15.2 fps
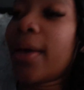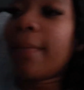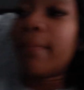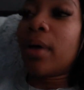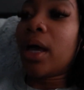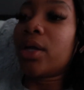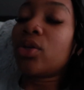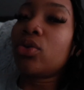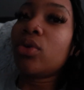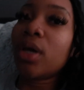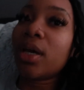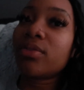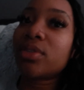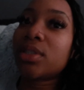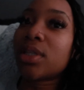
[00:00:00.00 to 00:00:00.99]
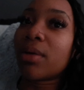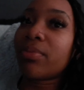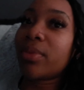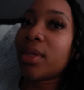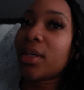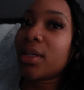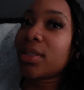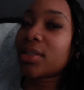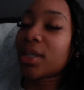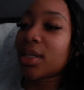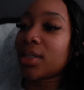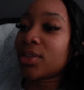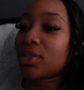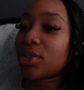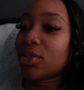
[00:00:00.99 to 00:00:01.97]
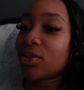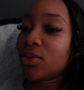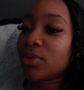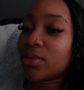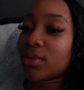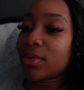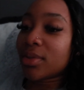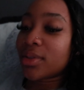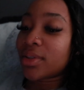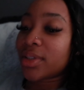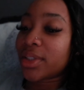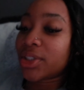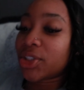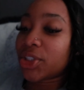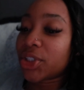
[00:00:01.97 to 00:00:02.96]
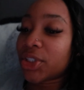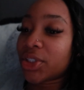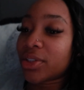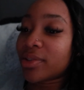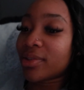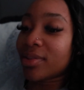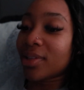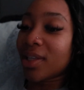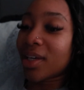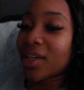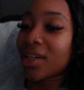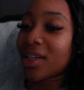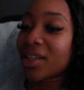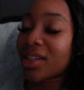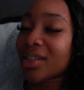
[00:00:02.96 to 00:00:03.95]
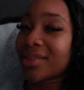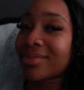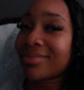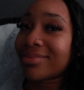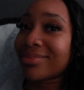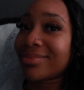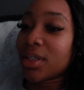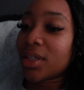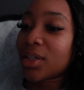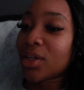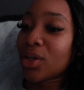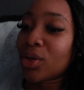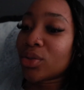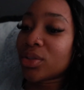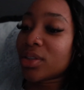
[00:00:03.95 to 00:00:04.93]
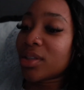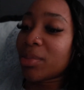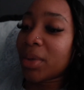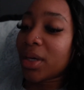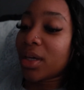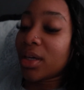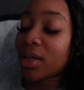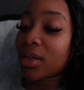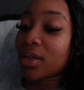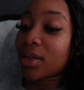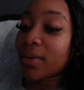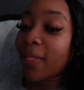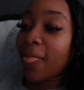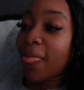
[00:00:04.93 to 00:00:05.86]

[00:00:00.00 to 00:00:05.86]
But I do have some things I need to do later, like go to the bank.